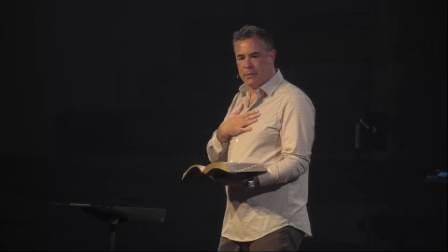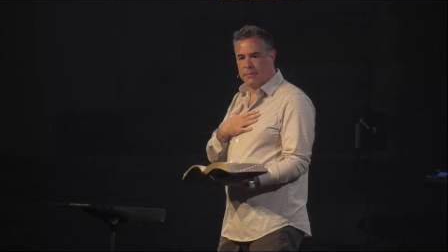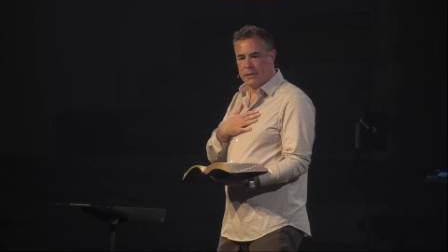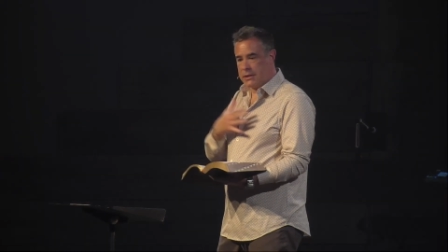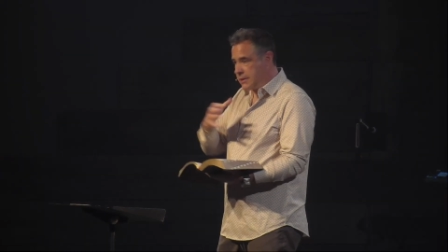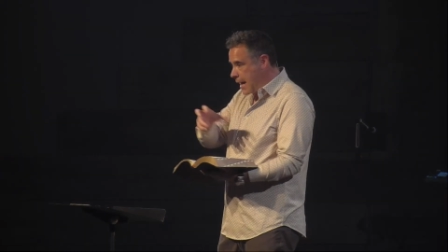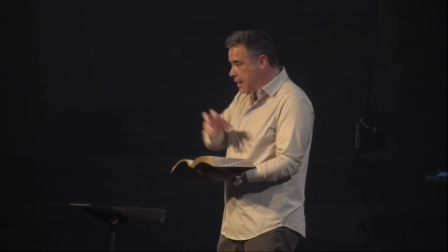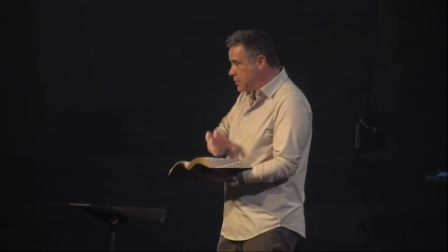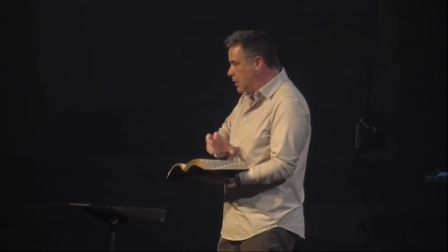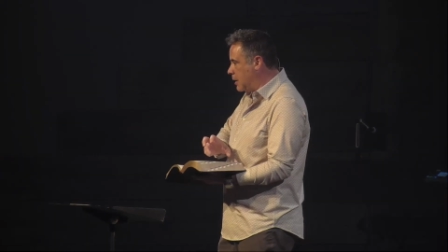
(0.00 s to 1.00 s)
them. This is
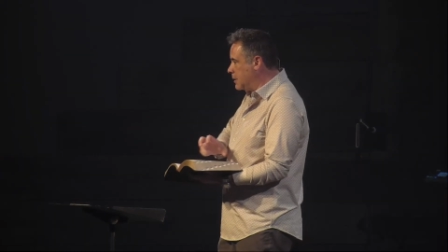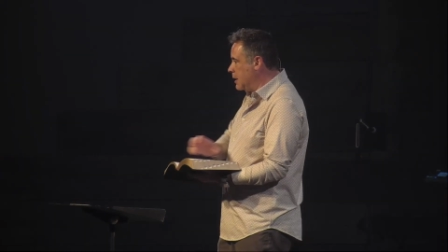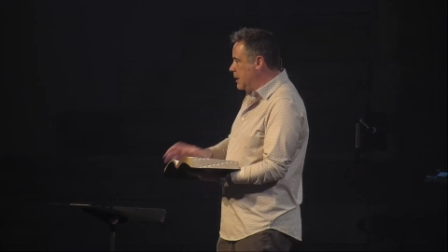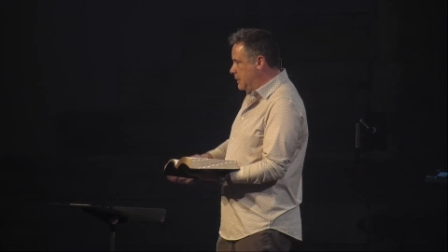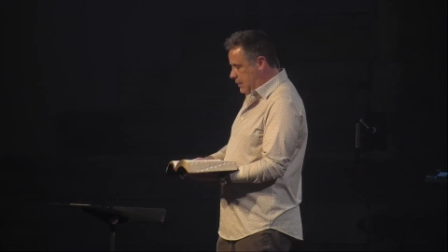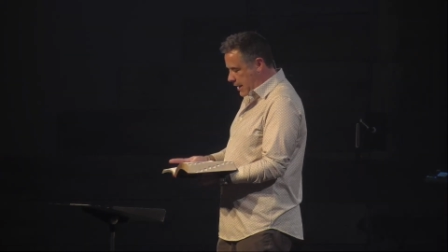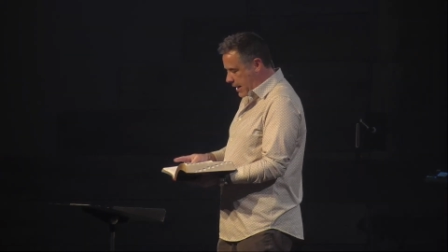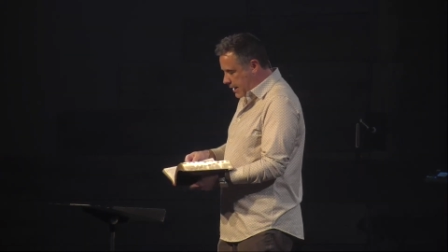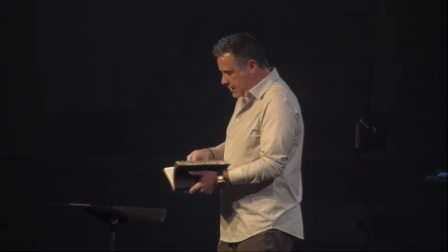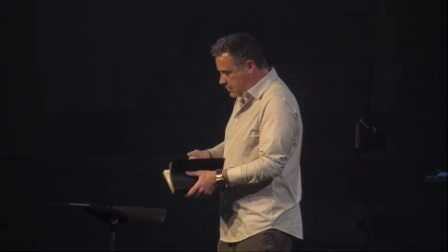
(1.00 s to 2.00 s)
tacked on to the
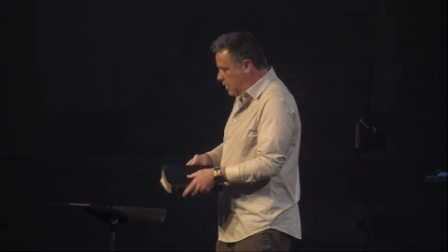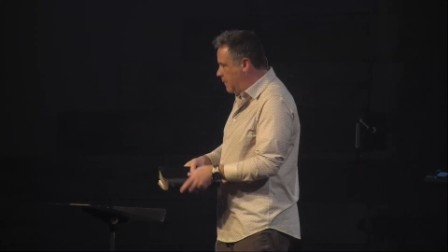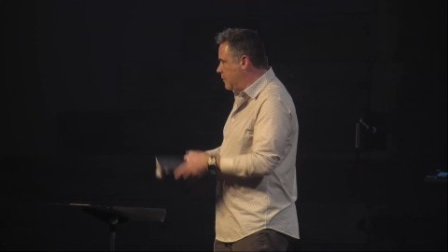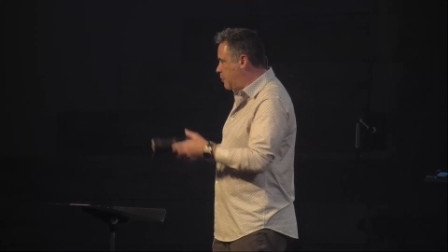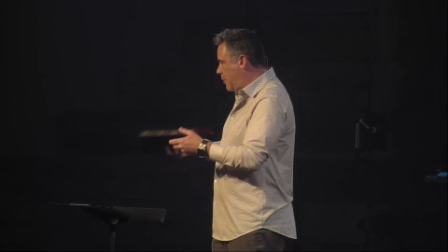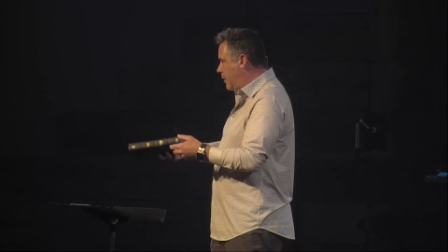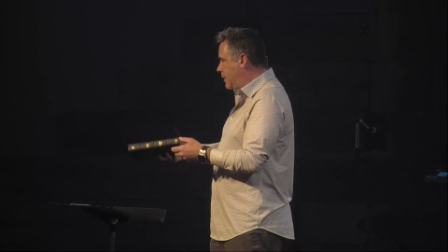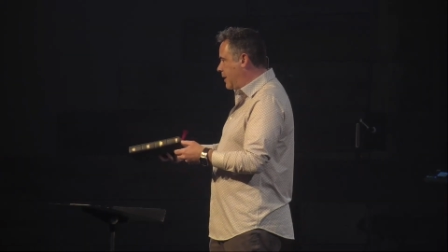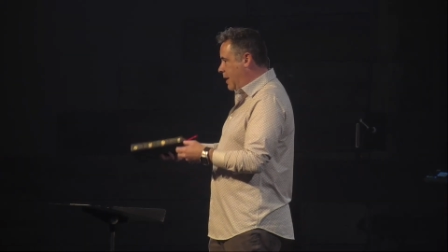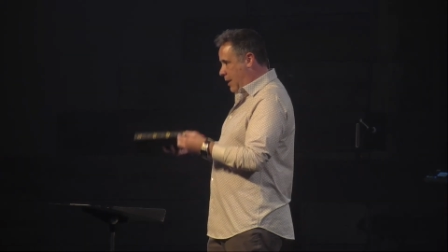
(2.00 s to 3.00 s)
end of the
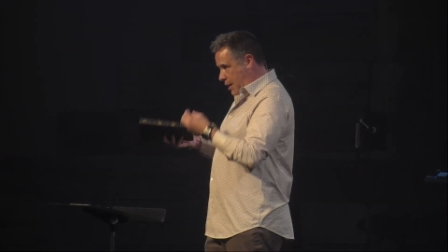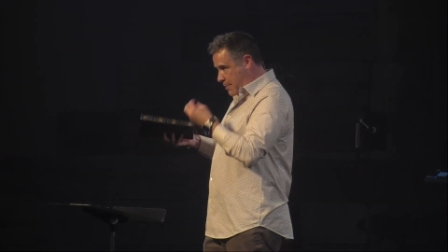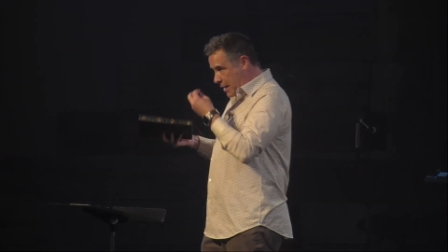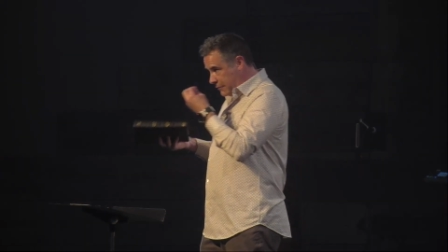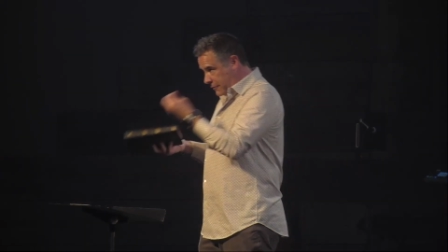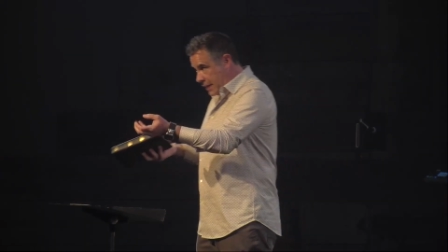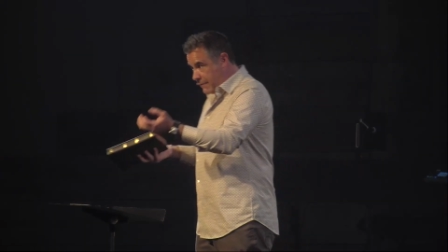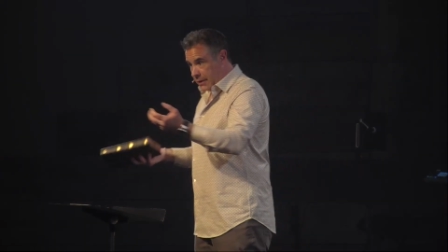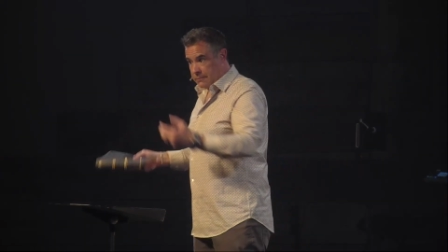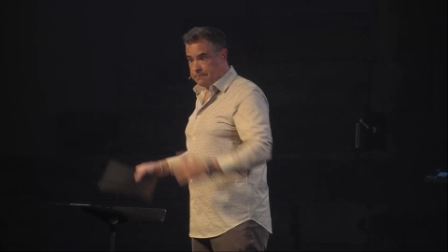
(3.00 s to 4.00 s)
part about
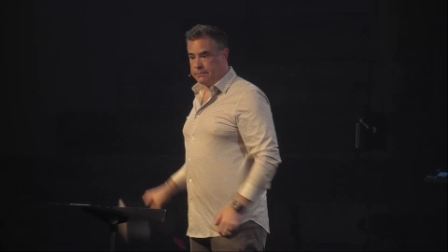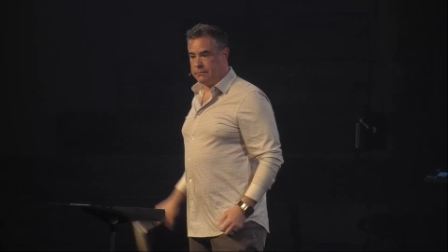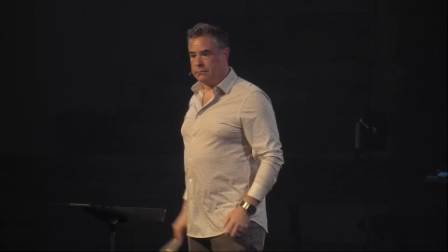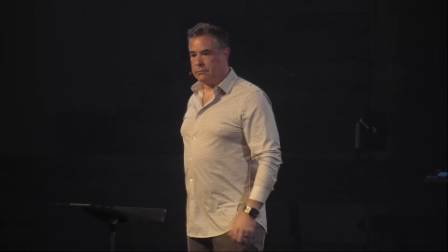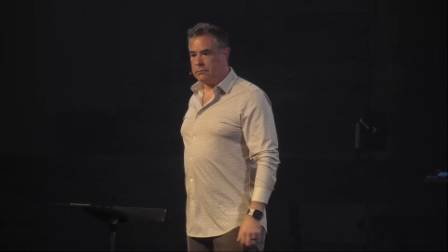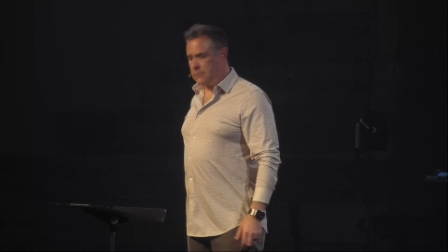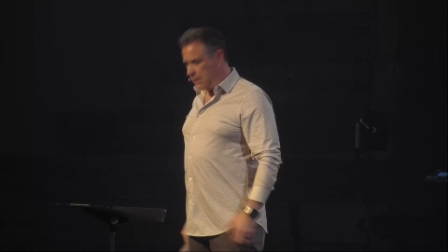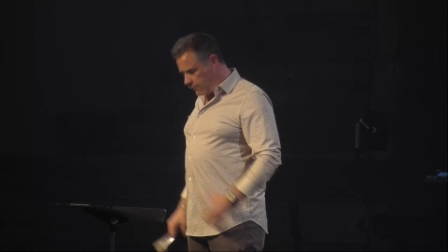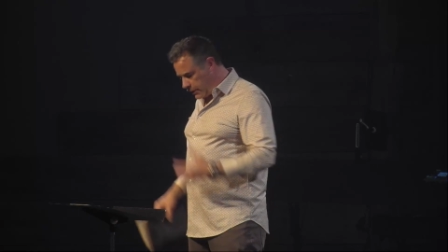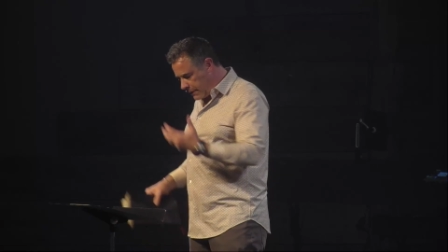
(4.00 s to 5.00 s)
forgiving,
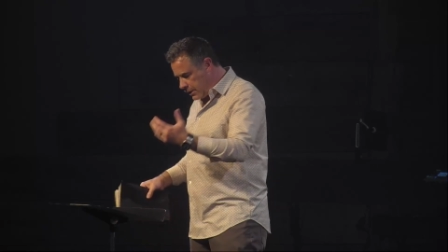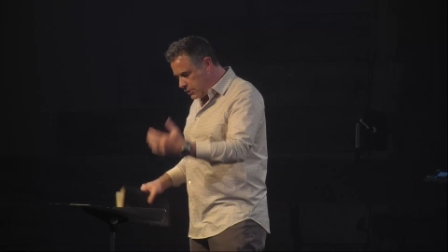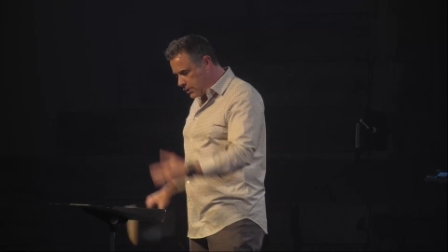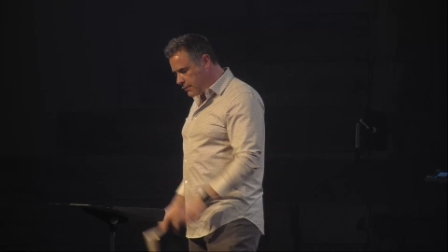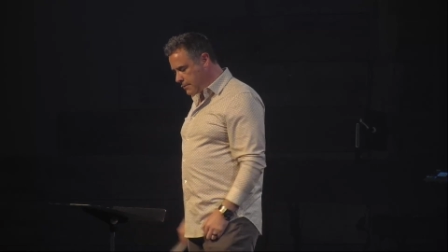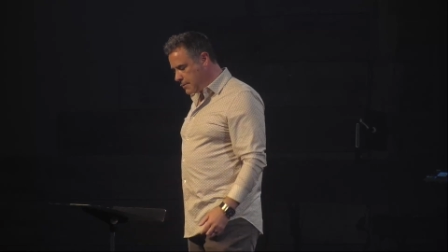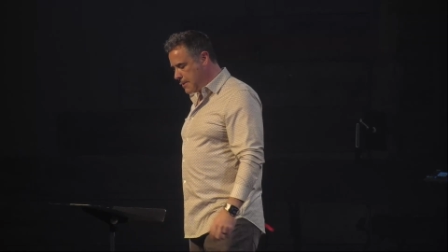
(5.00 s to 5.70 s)
forgiving each other.